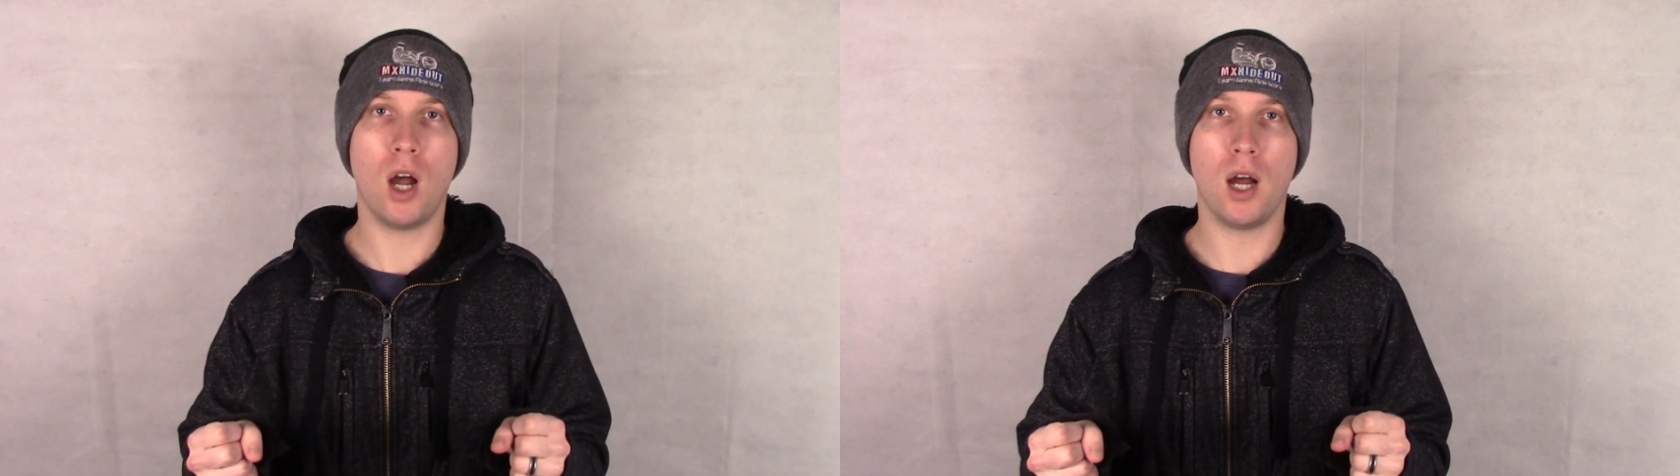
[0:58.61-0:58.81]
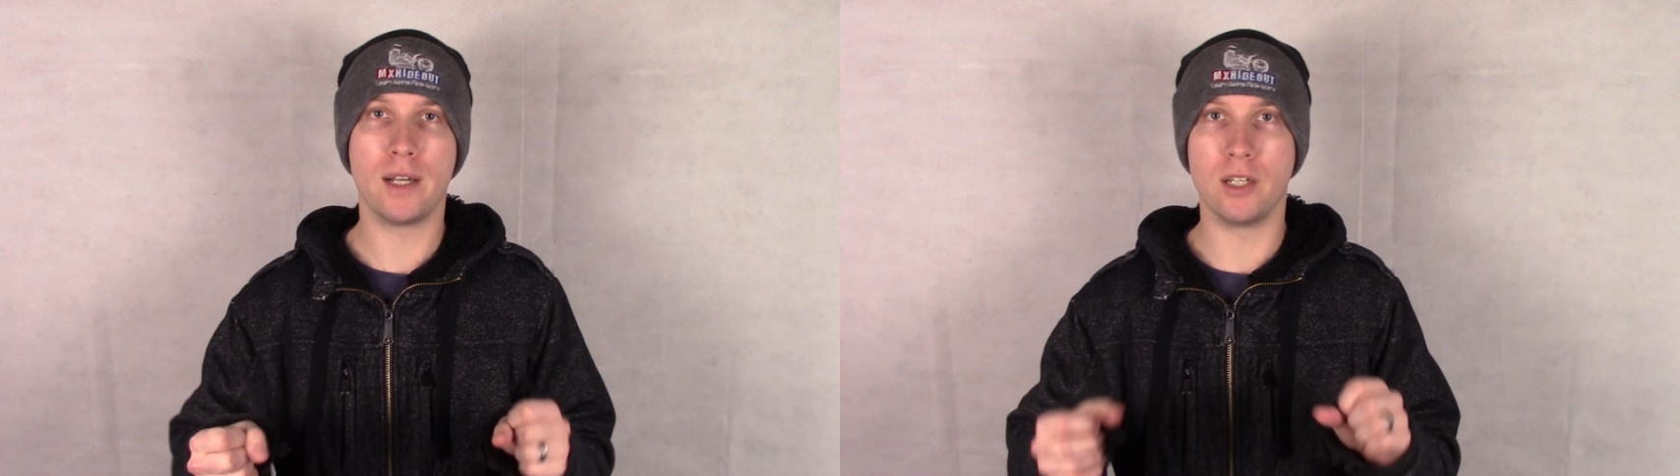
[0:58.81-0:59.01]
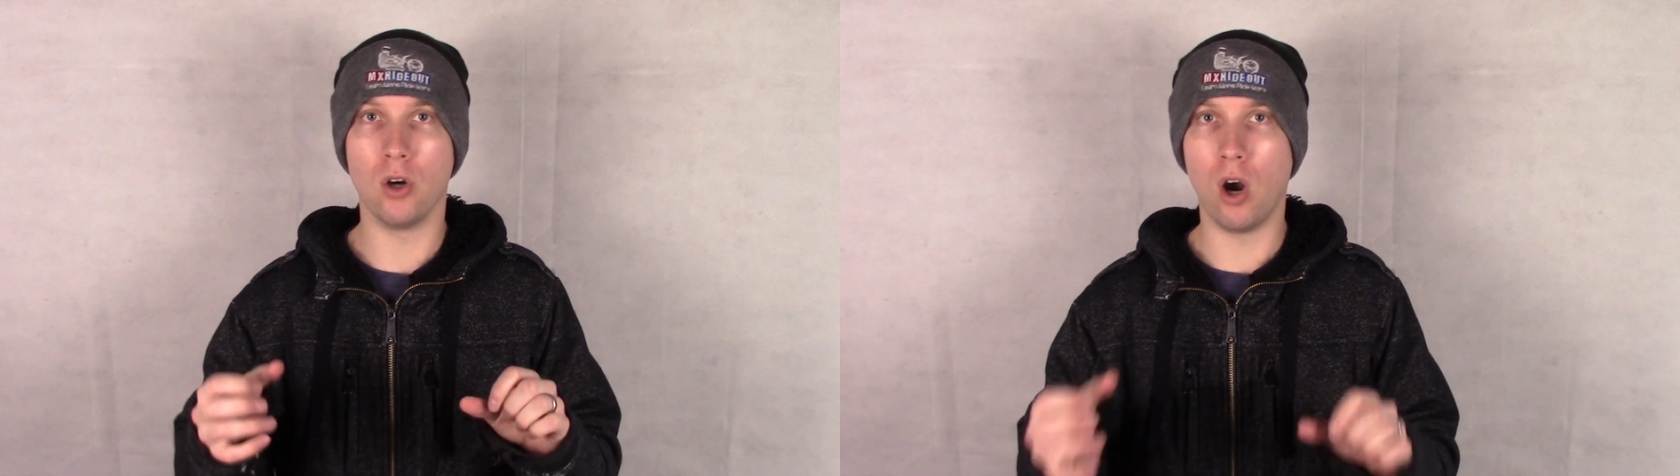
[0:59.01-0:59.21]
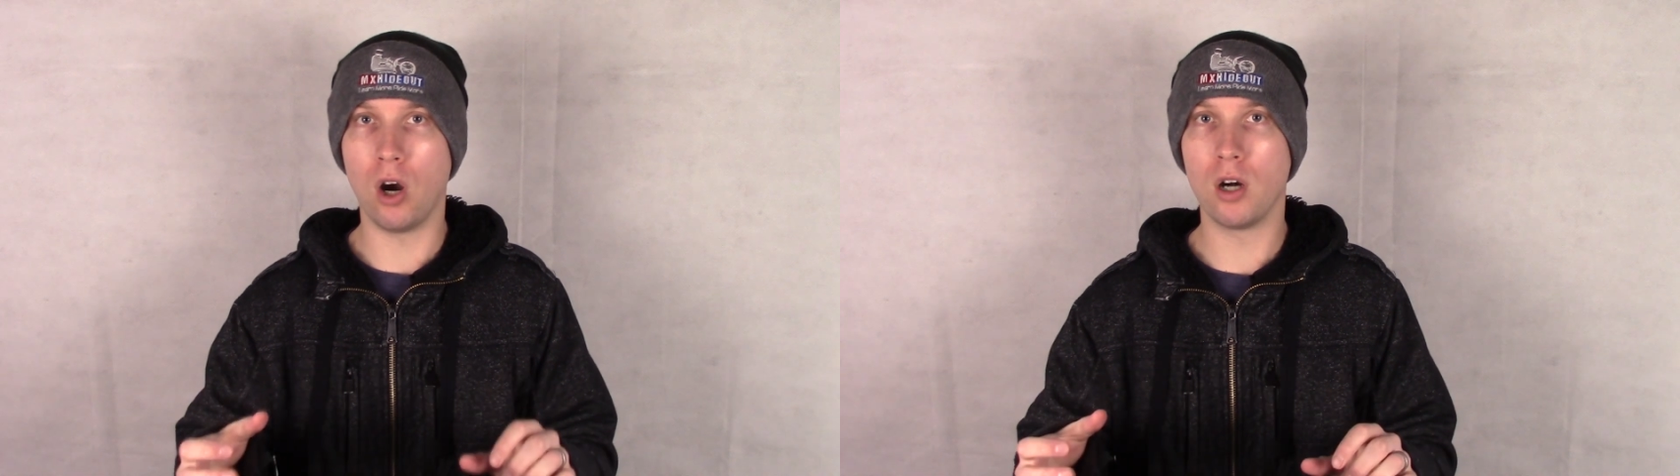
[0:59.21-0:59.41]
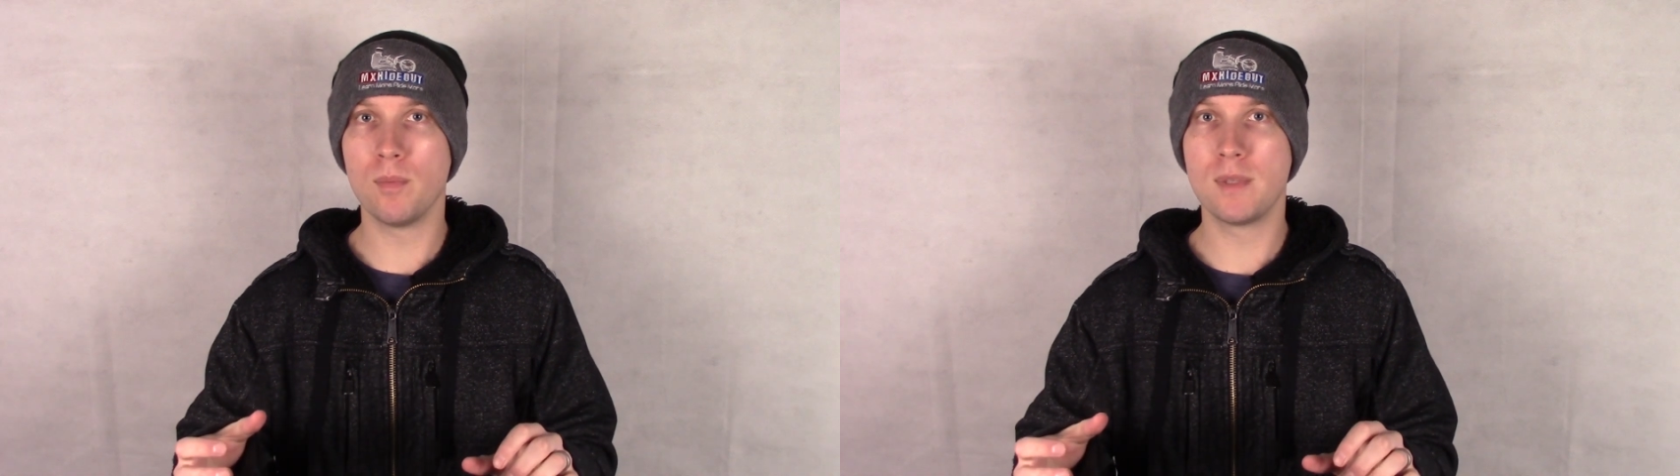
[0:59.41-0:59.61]
on your
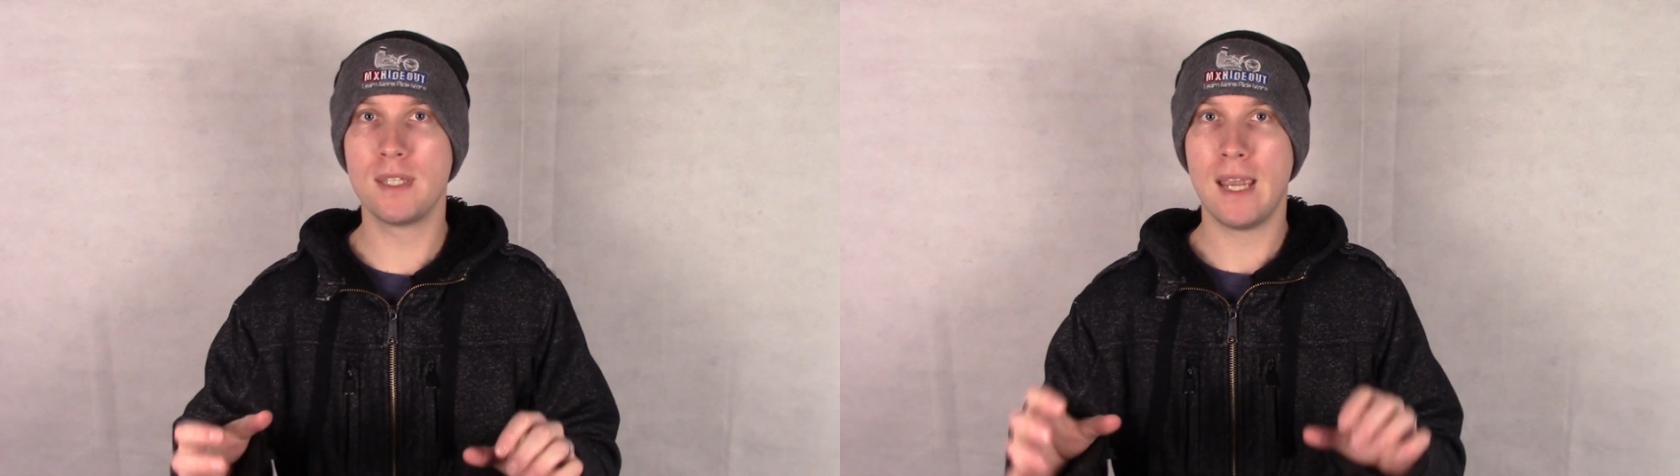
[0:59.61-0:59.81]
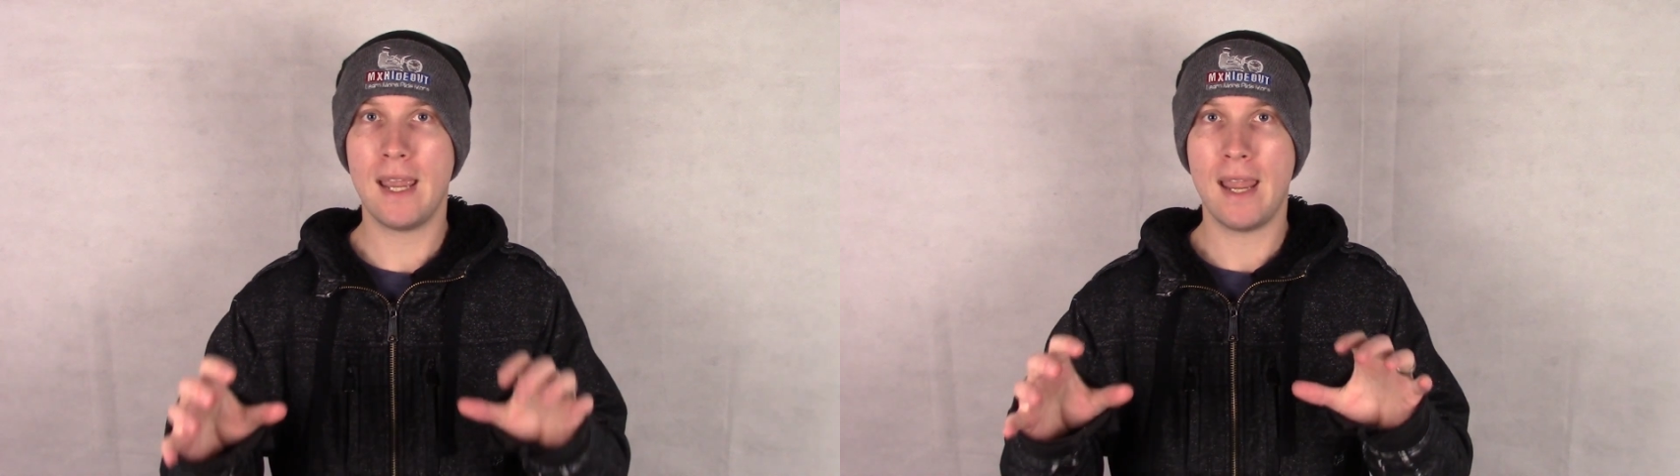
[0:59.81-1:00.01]
arms